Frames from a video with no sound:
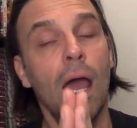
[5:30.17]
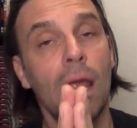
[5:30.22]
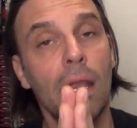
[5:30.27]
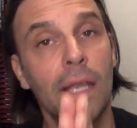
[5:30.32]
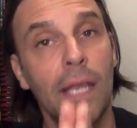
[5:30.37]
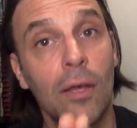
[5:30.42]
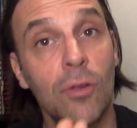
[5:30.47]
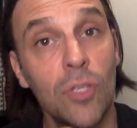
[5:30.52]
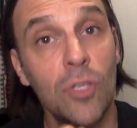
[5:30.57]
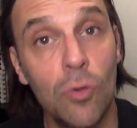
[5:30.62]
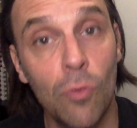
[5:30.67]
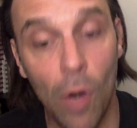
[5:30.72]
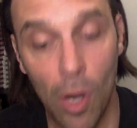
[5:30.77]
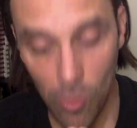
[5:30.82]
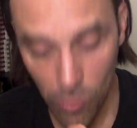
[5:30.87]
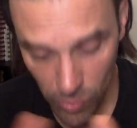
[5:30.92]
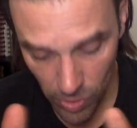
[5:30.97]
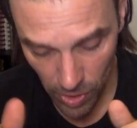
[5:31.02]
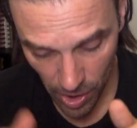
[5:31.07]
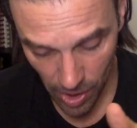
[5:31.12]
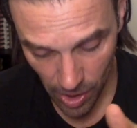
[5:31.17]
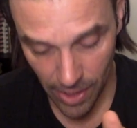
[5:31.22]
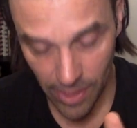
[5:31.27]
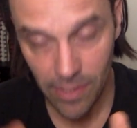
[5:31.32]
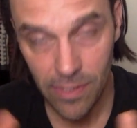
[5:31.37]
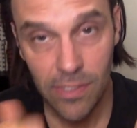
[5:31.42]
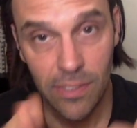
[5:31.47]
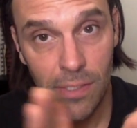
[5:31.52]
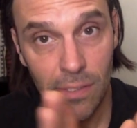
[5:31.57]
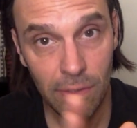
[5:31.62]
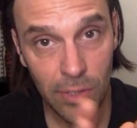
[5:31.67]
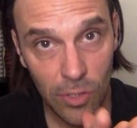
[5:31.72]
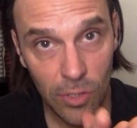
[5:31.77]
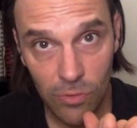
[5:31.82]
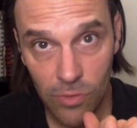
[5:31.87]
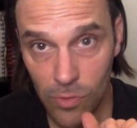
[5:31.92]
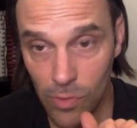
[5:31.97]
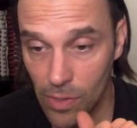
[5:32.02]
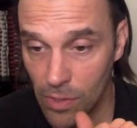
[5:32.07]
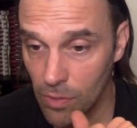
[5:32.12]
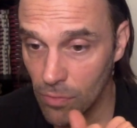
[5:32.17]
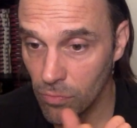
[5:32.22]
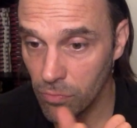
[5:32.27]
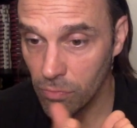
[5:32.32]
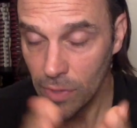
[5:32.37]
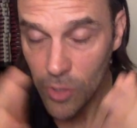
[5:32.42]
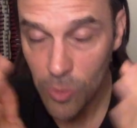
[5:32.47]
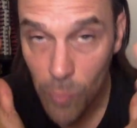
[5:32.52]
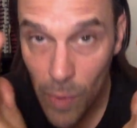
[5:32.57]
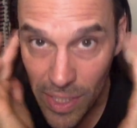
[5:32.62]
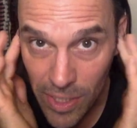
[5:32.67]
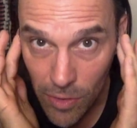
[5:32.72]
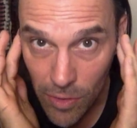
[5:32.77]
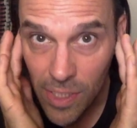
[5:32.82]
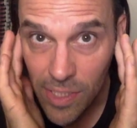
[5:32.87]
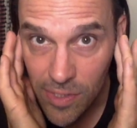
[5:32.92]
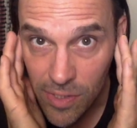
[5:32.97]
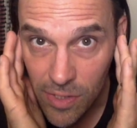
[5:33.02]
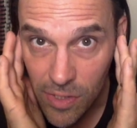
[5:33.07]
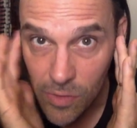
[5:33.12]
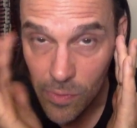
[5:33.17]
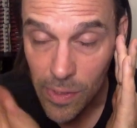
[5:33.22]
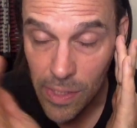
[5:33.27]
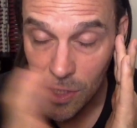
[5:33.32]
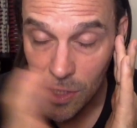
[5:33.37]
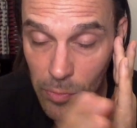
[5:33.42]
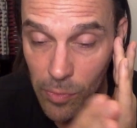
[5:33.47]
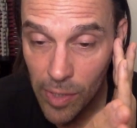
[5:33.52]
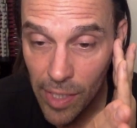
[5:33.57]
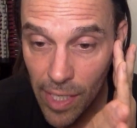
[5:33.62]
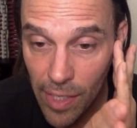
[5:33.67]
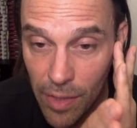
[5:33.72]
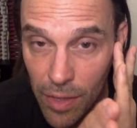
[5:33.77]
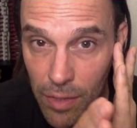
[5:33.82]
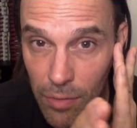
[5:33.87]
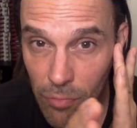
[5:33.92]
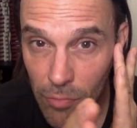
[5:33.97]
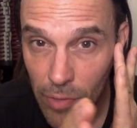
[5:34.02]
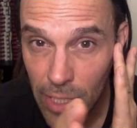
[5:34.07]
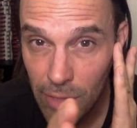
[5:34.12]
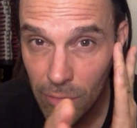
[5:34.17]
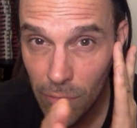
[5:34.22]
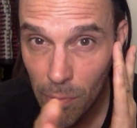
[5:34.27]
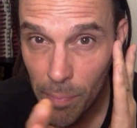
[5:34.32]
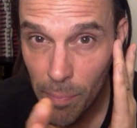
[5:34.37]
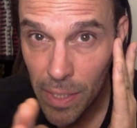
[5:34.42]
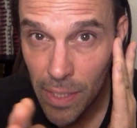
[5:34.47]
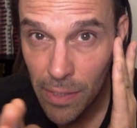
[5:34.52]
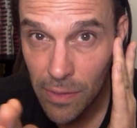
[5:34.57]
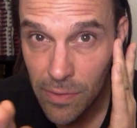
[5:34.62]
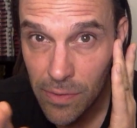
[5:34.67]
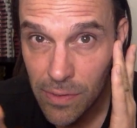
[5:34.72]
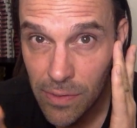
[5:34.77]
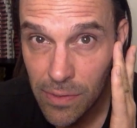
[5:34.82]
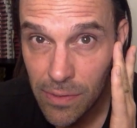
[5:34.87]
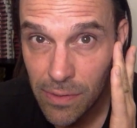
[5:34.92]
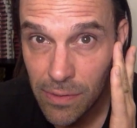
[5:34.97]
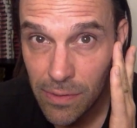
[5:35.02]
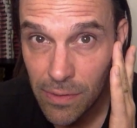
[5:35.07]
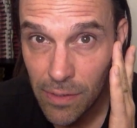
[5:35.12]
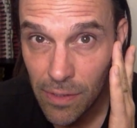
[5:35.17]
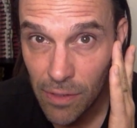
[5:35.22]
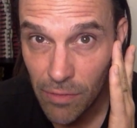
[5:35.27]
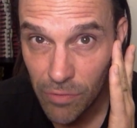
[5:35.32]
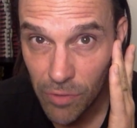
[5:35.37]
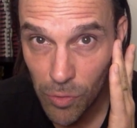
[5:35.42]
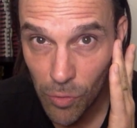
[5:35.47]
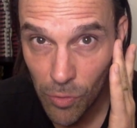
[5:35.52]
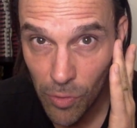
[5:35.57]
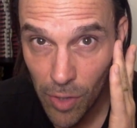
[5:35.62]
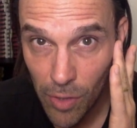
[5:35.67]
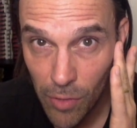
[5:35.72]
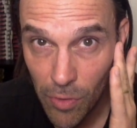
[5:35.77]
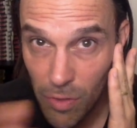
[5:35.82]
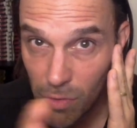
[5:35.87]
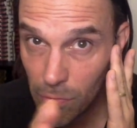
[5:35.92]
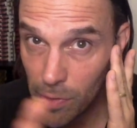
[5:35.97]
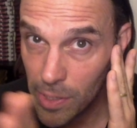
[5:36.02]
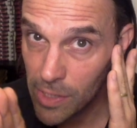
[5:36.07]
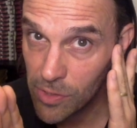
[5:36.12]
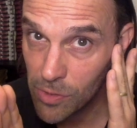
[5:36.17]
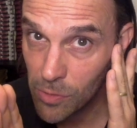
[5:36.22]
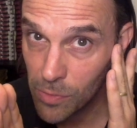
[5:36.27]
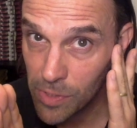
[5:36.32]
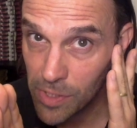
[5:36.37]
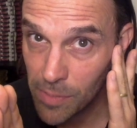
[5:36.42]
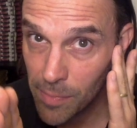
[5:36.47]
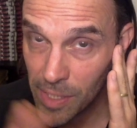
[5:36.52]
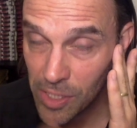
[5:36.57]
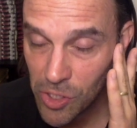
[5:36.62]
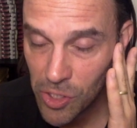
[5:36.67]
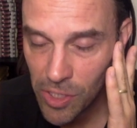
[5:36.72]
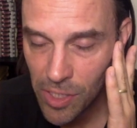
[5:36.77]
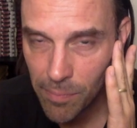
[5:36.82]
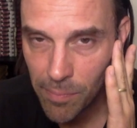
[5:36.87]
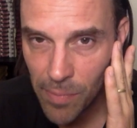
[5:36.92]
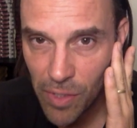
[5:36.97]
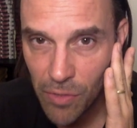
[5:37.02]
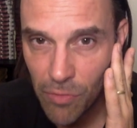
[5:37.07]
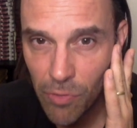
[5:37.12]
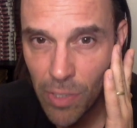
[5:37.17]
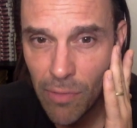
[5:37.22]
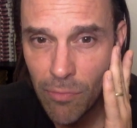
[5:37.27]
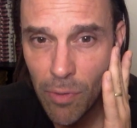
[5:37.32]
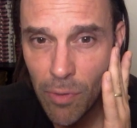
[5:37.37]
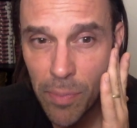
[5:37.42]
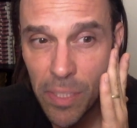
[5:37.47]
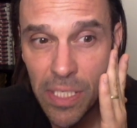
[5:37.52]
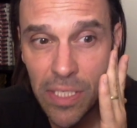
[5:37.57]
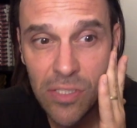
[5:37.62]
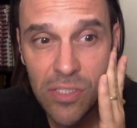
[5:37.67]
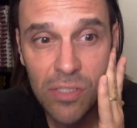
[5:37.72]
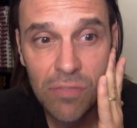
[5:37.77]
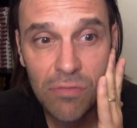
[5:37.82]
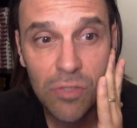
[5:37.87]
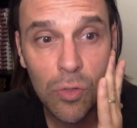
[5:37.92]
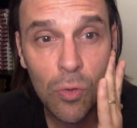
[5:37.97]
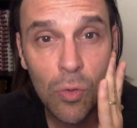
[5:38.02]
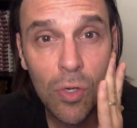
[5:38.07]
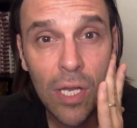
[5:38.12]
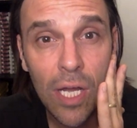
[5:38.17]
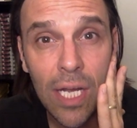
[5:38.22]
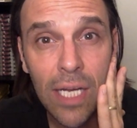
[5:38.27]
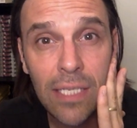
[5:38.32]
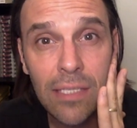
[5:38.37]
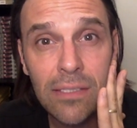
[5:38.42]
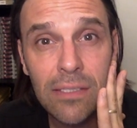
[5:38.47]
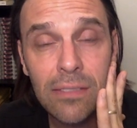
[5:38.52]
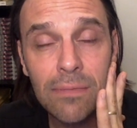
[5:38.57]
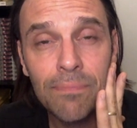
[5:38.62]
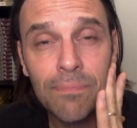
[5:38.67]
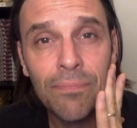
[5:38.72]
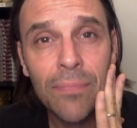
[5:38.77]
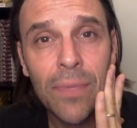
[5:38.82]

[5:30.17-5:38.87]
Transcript: Now, your own lines, you do it when you listen to it, you will get 3 repeats of your own. 3 is always the magic number. 3 repeats of your lines.